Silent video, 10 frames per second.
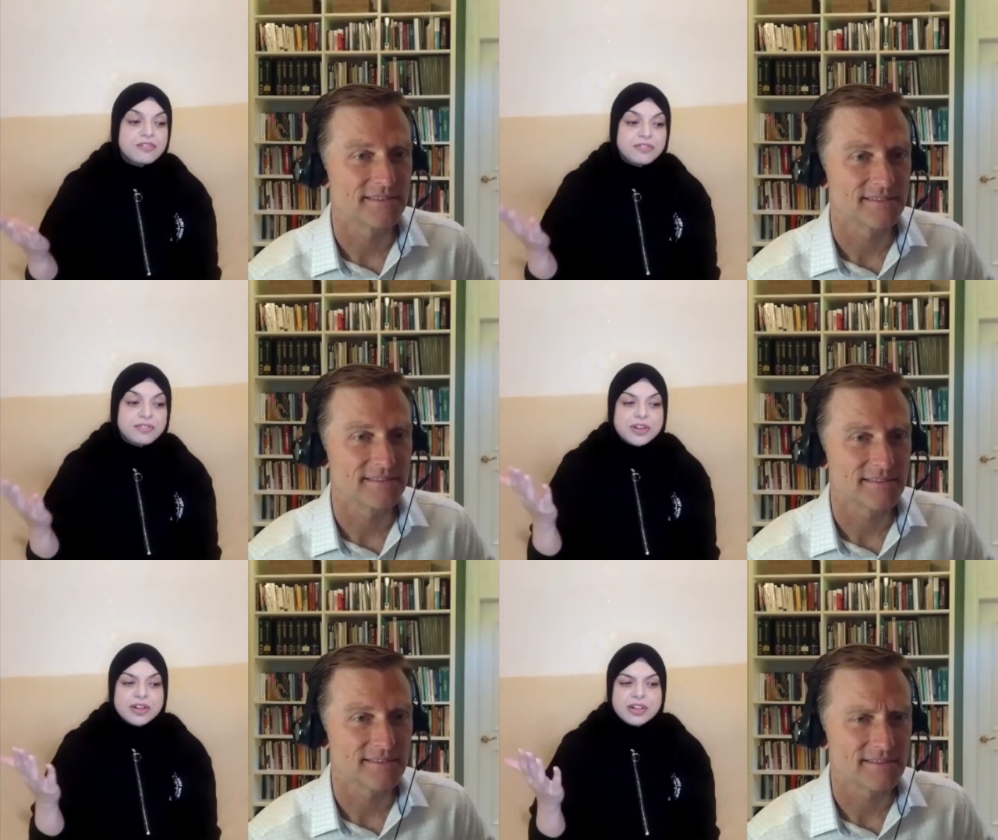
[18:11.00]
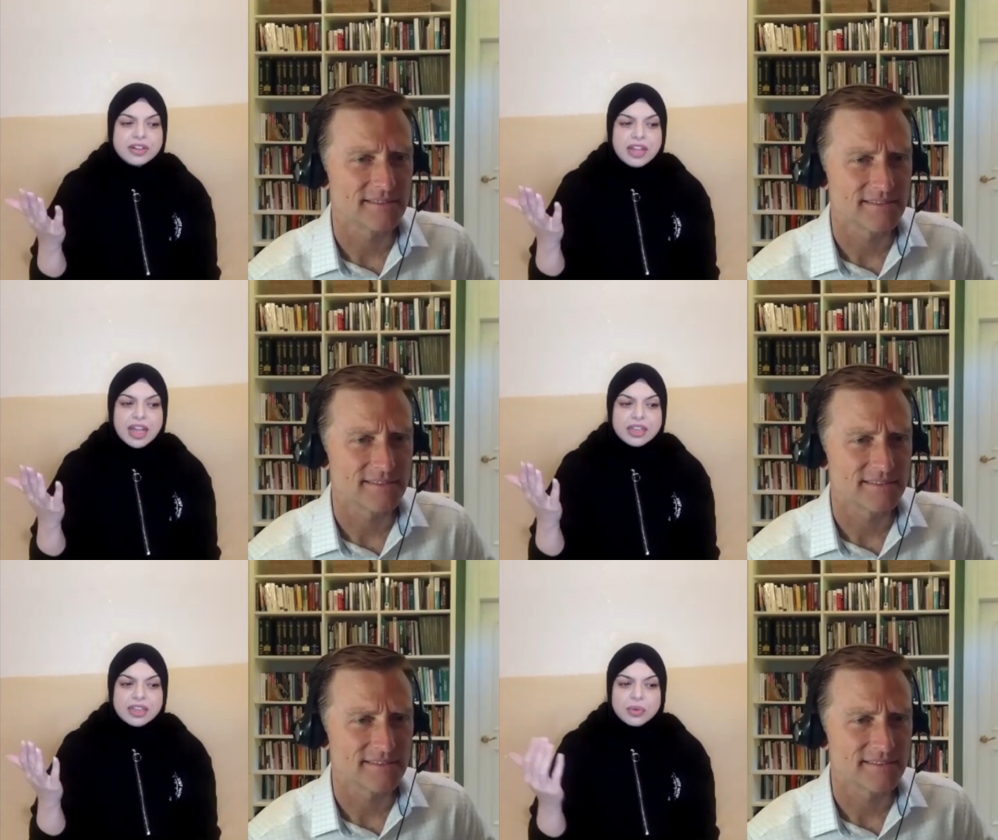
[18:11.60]
Speaker 1: For
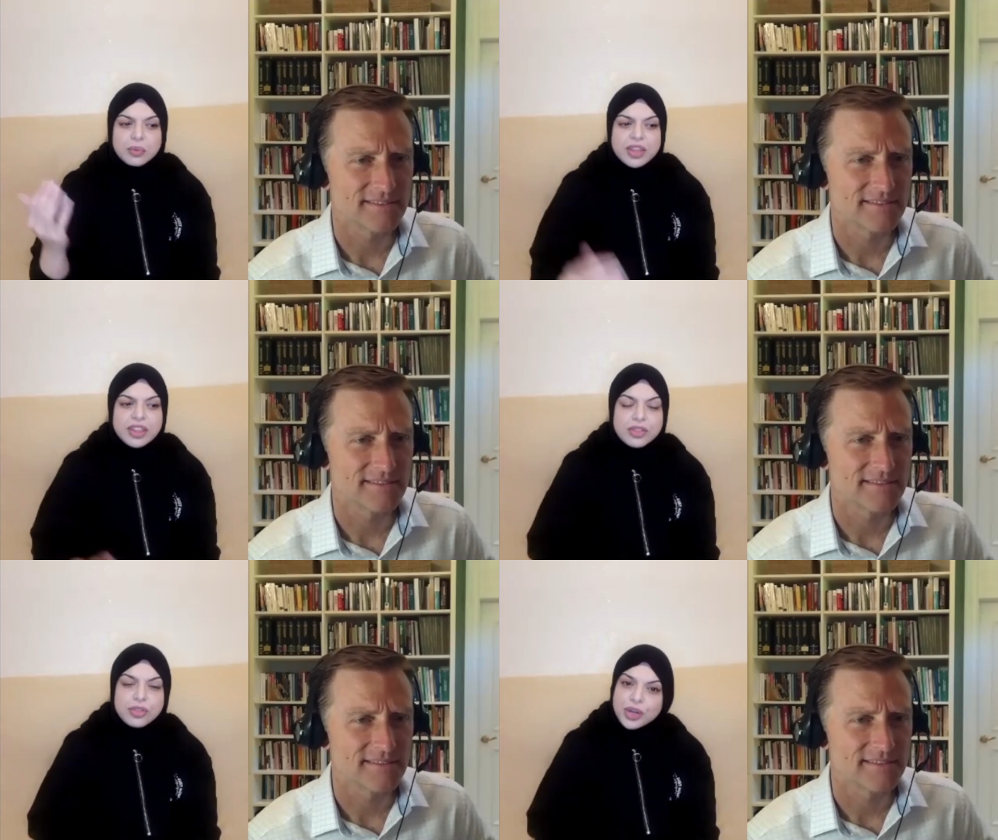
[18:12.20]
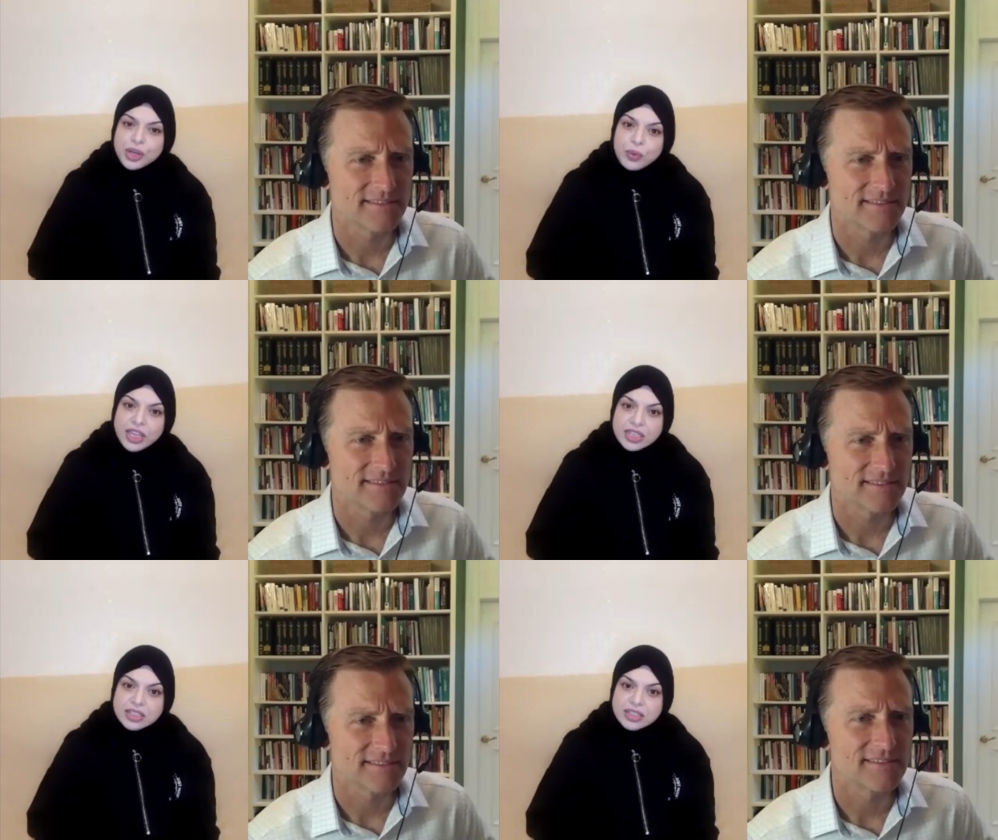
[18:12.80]
like within 3
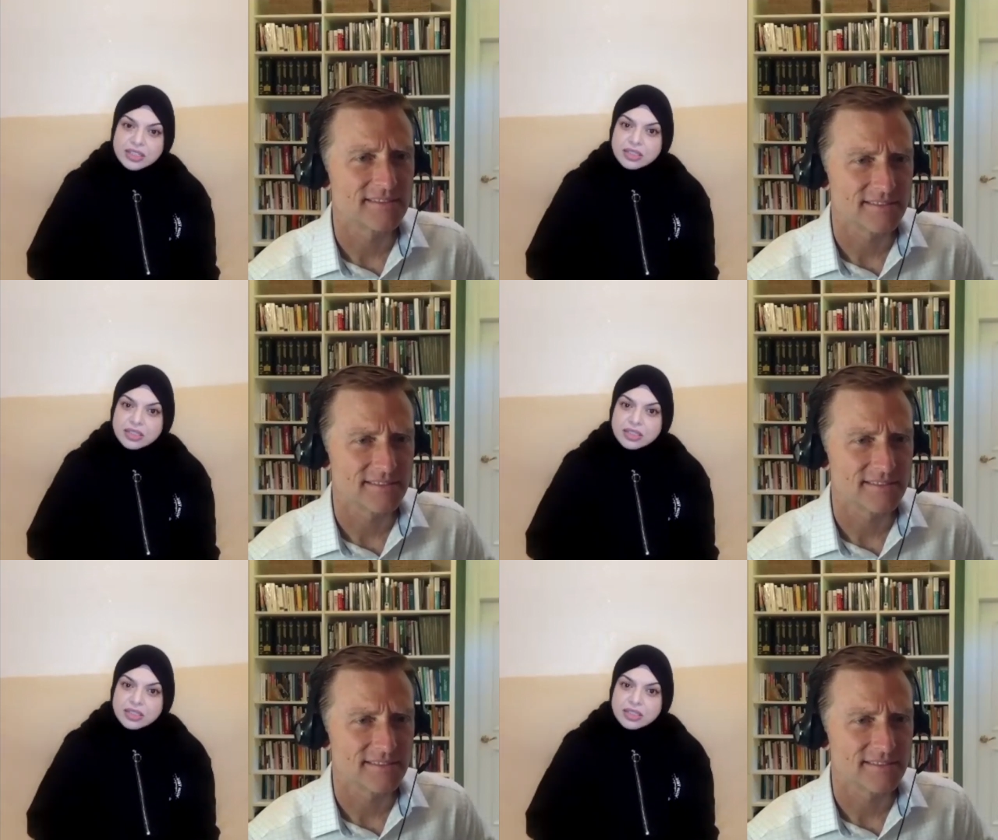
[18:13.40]
weeks,